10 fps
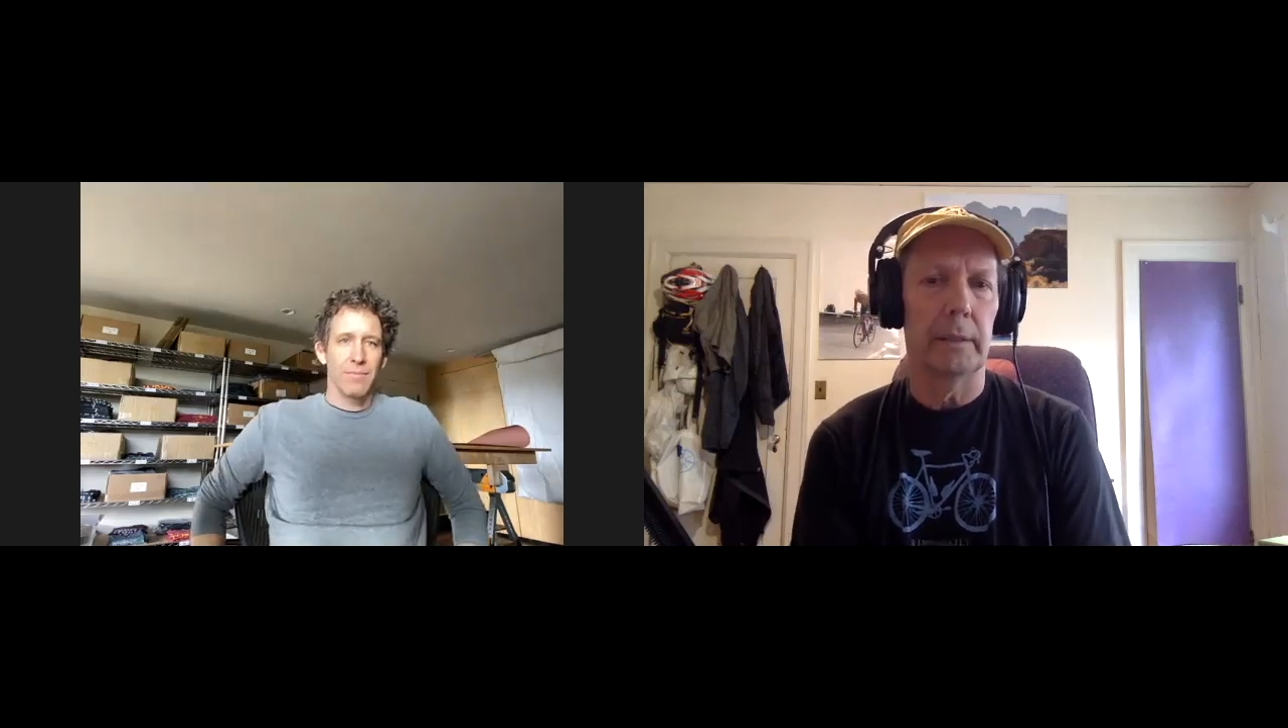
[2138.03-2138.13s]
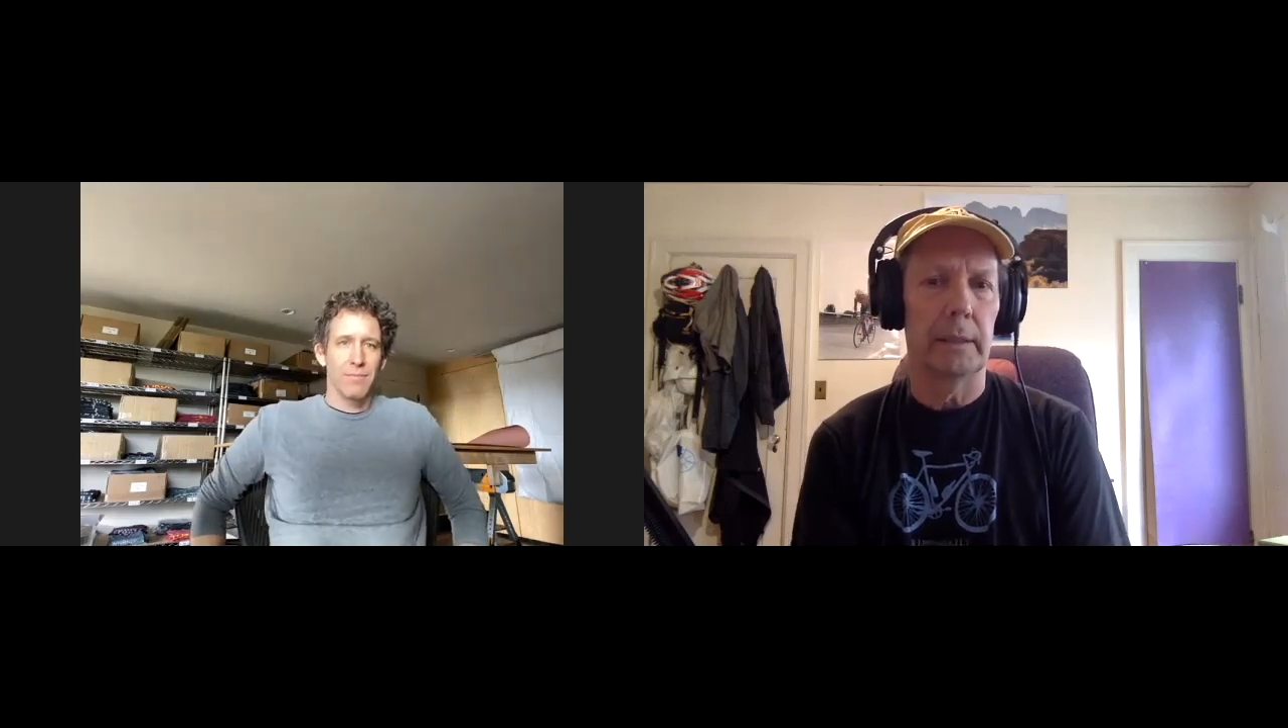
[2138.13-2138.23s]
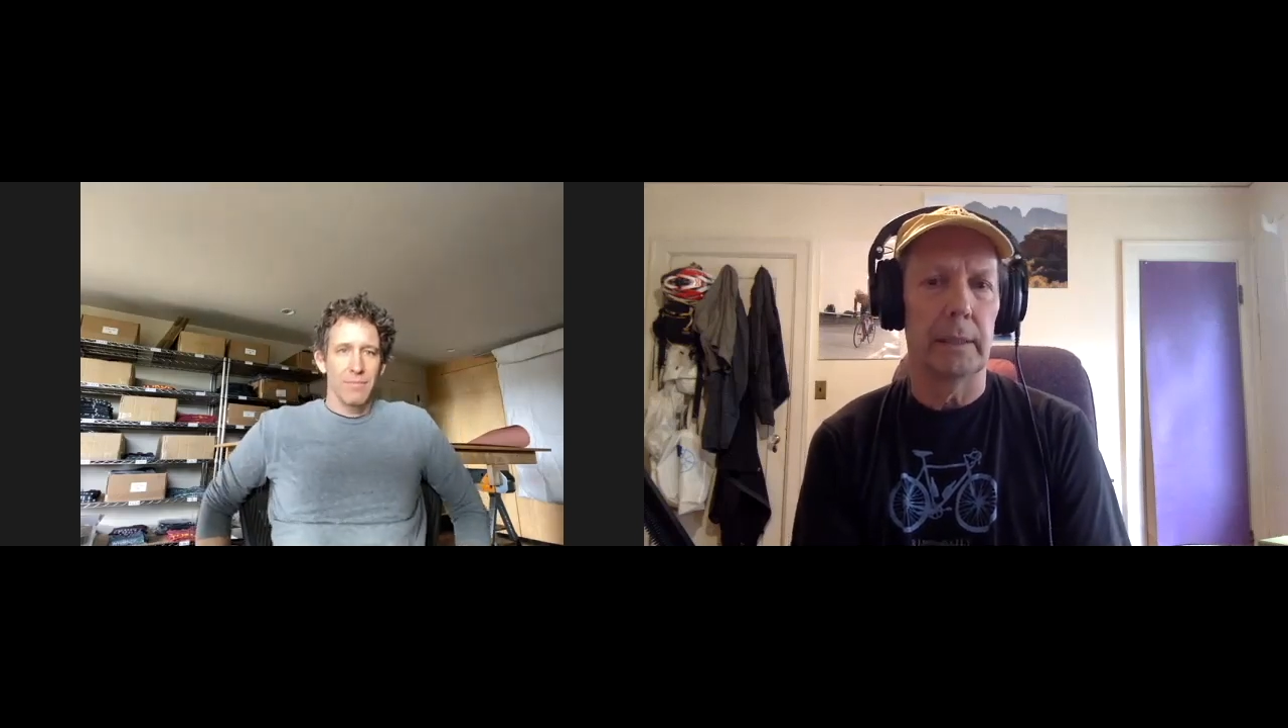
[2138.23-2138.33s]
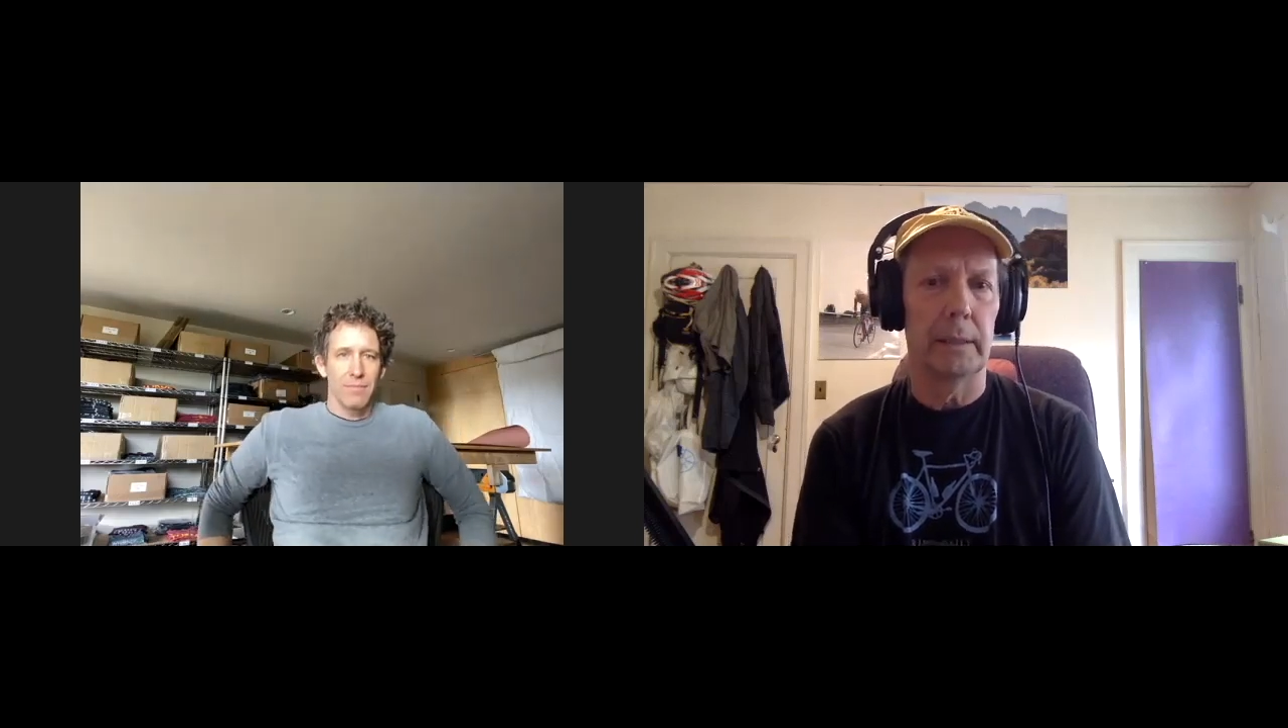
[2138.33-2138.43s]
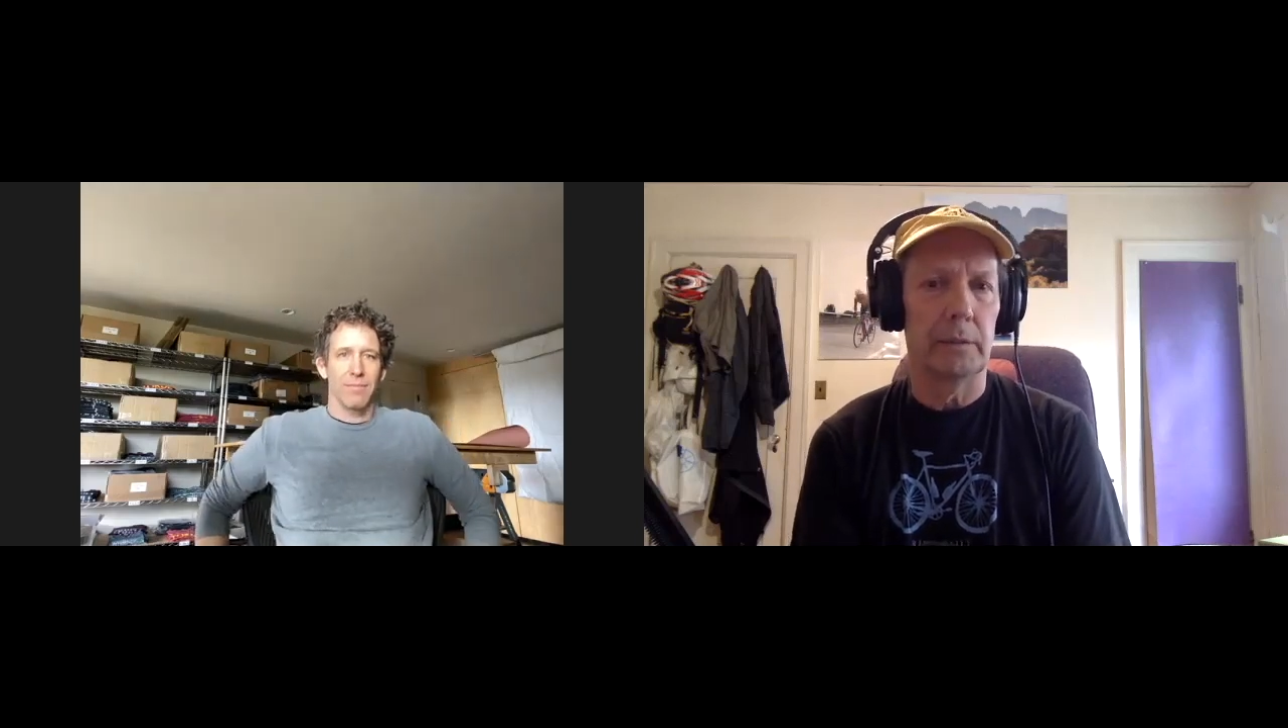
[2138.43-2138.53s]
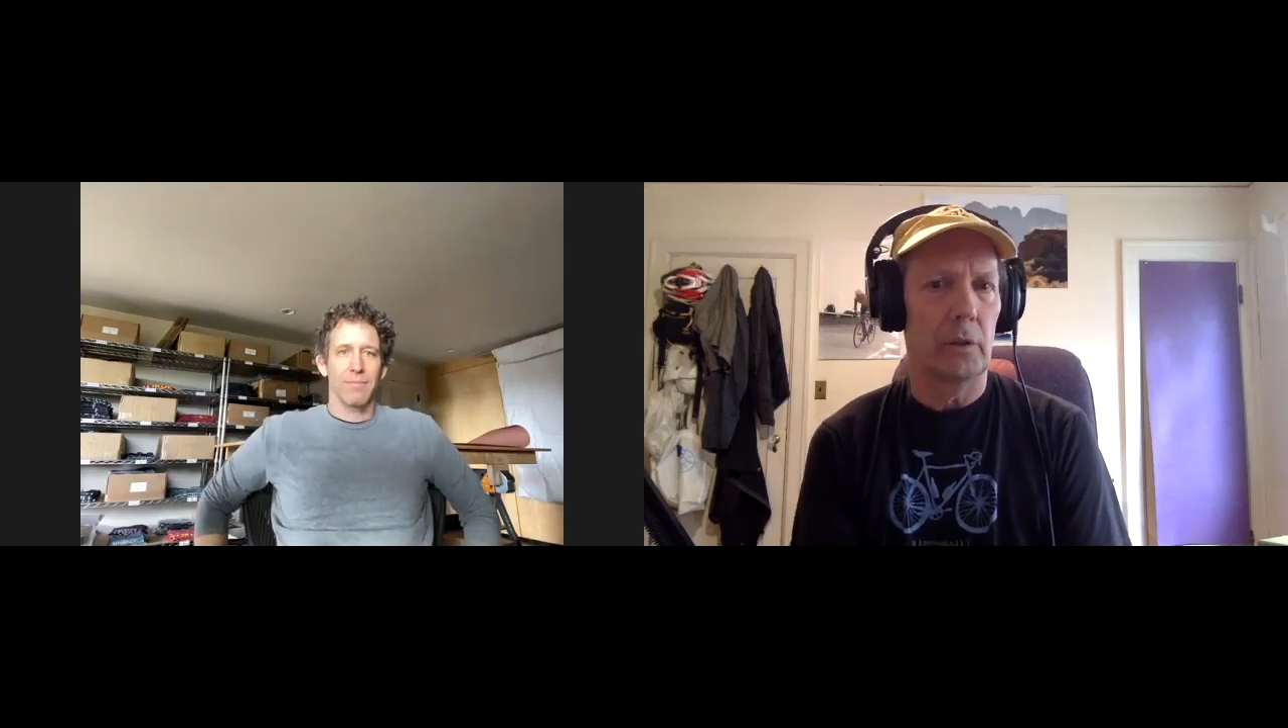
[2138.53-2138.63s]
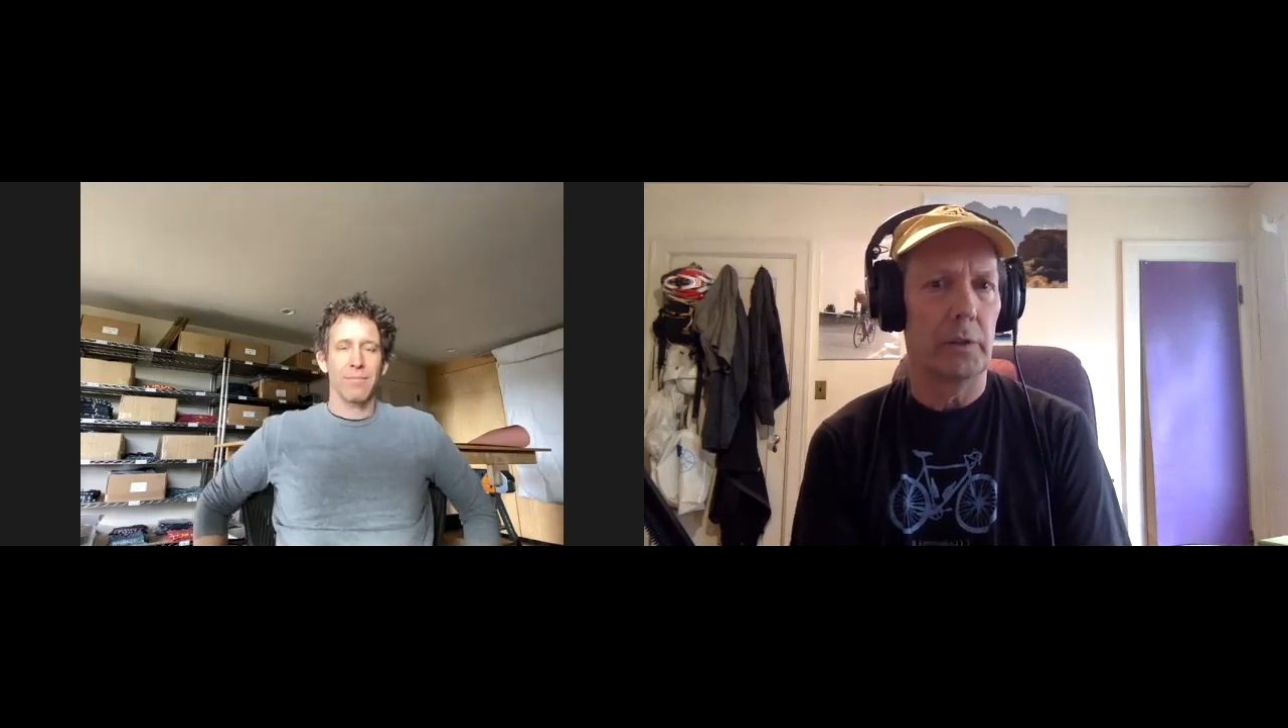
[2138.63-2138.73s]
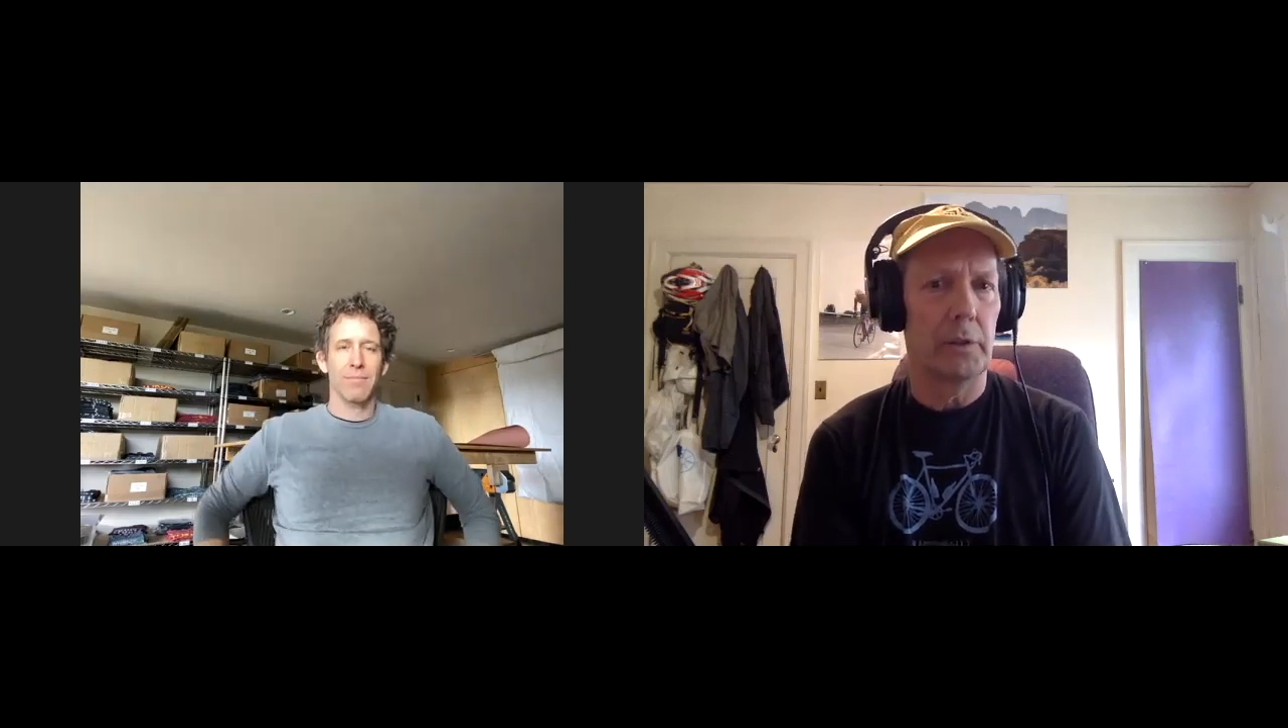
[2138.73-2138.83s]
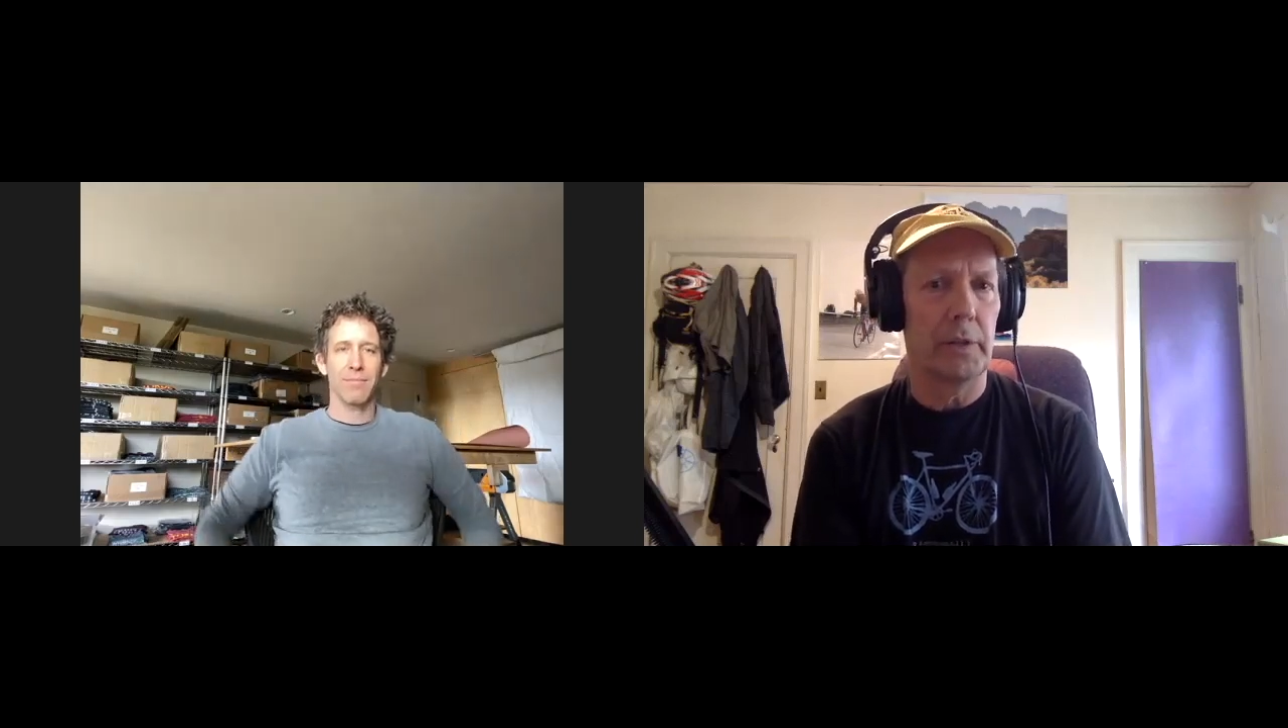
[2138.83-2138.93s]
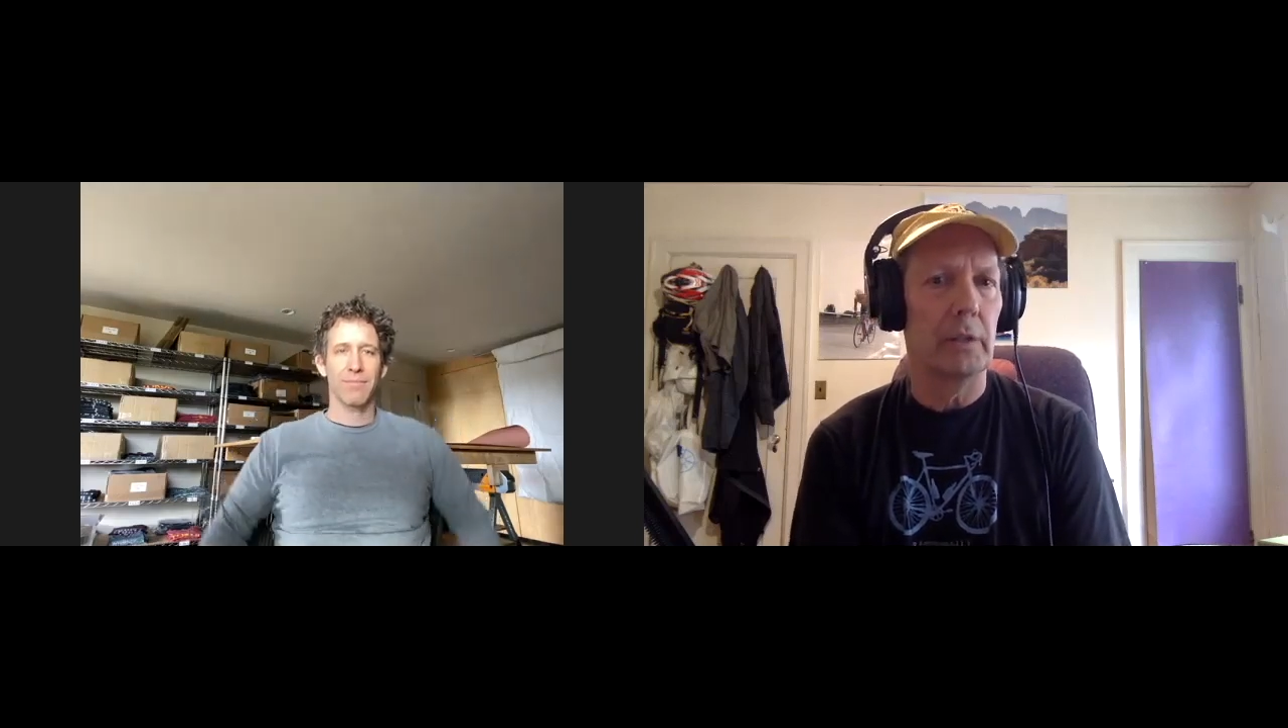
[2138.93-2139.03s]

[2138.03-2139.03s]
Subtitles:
as long as they